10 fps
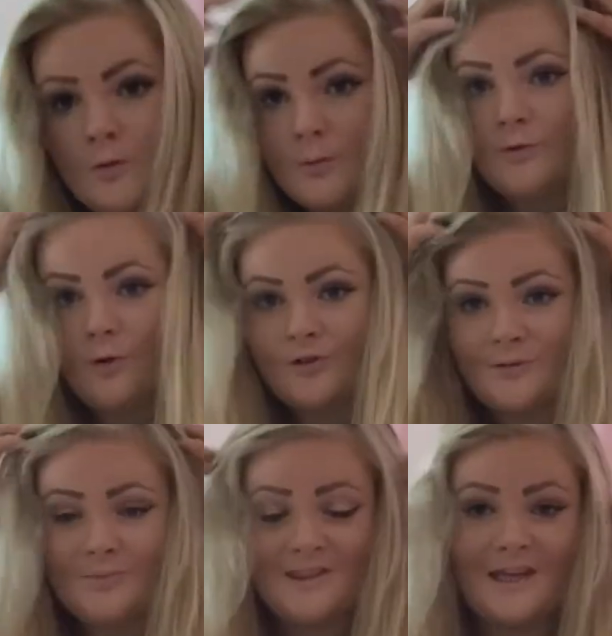We've got
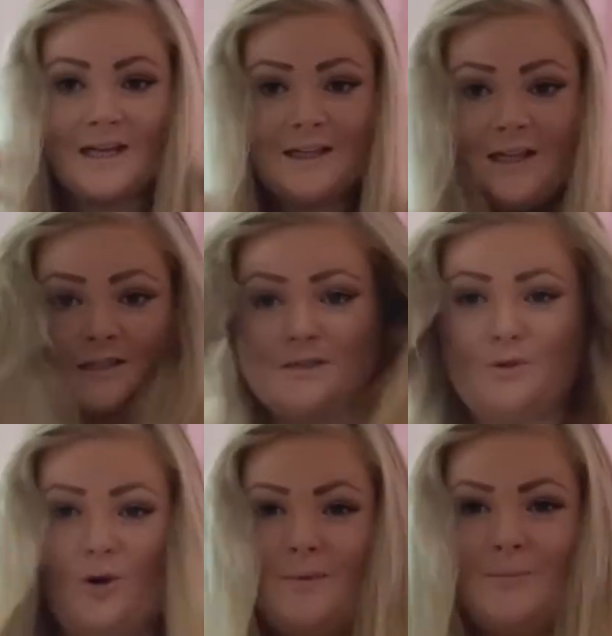some thickness, we've
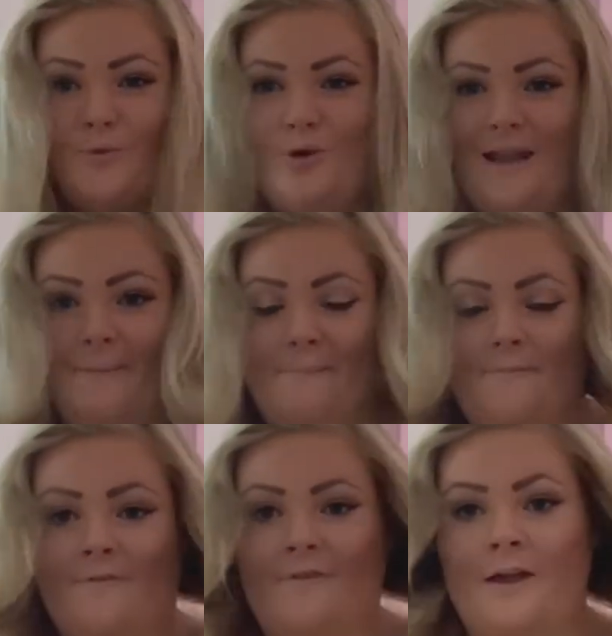got a bit more length.
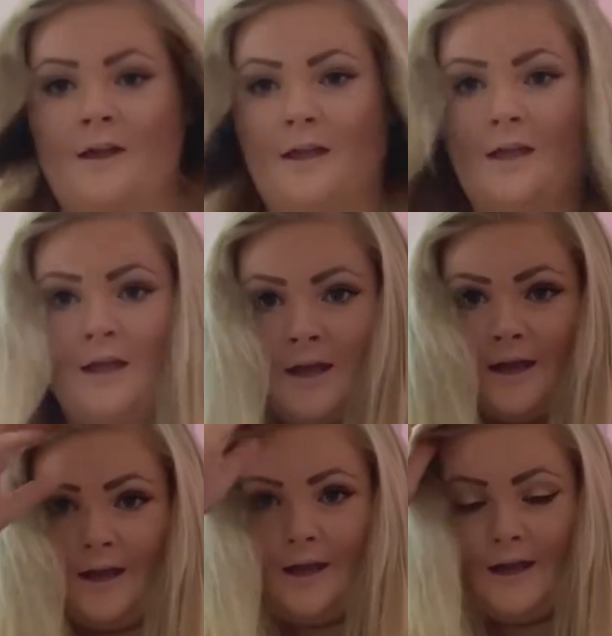
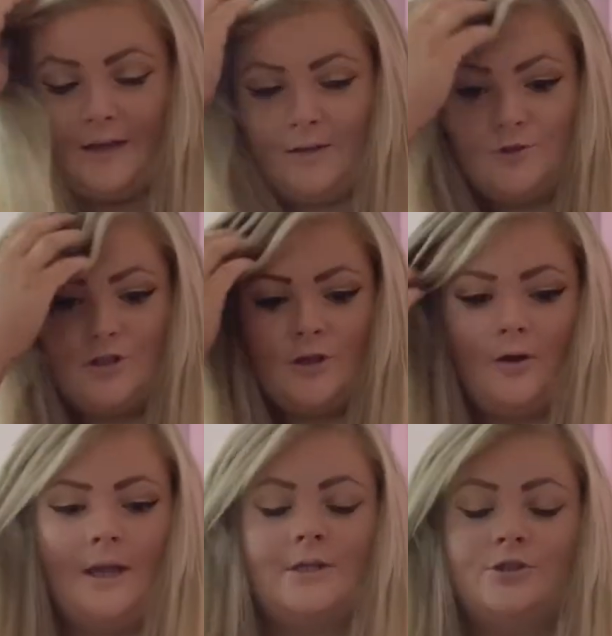And I'm just gonna go
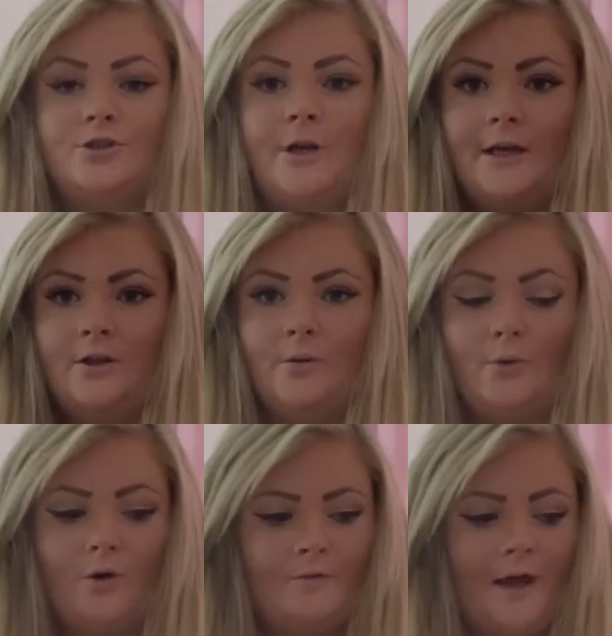ahead and straighten them
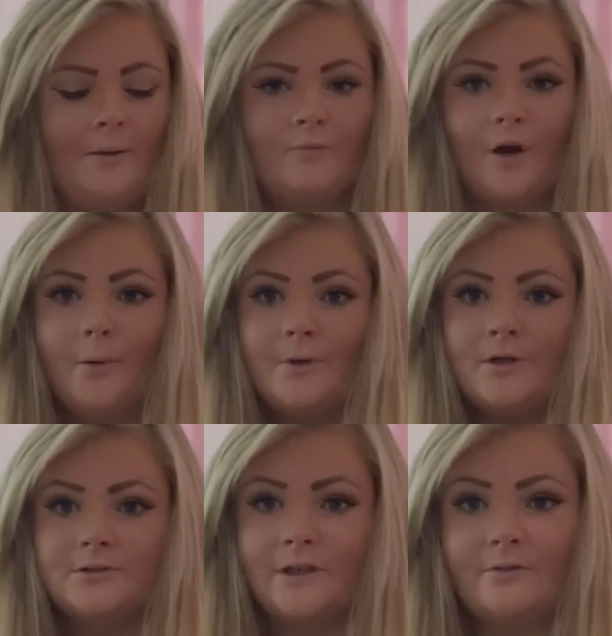off camera
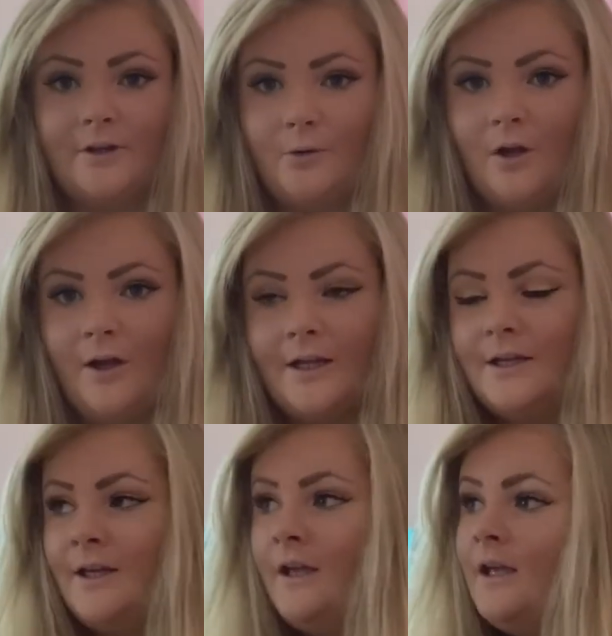because I feel
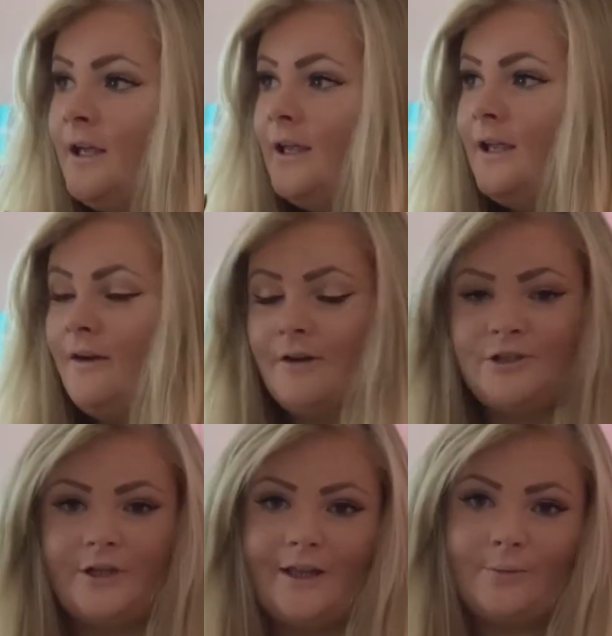like if I
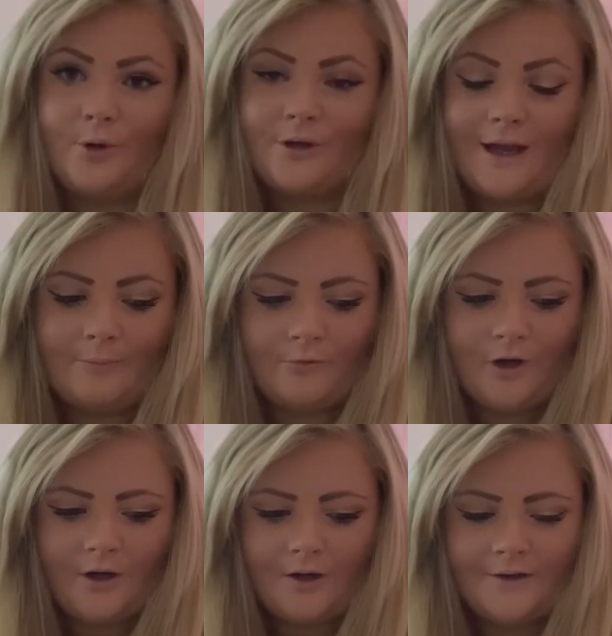straighten them on
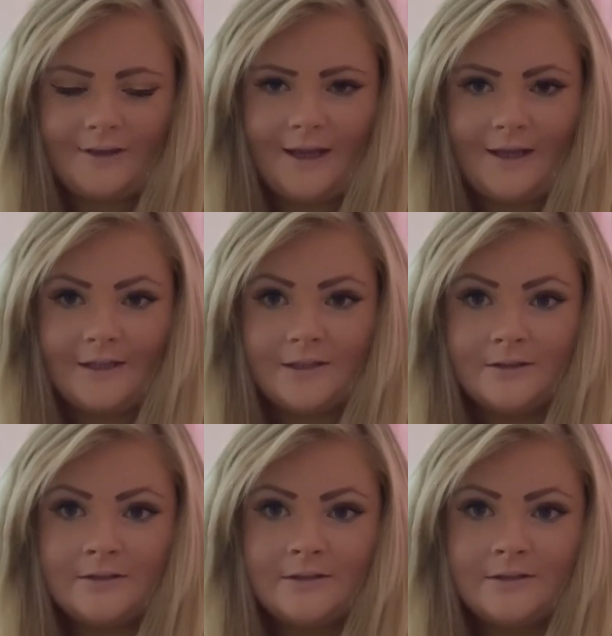camera, then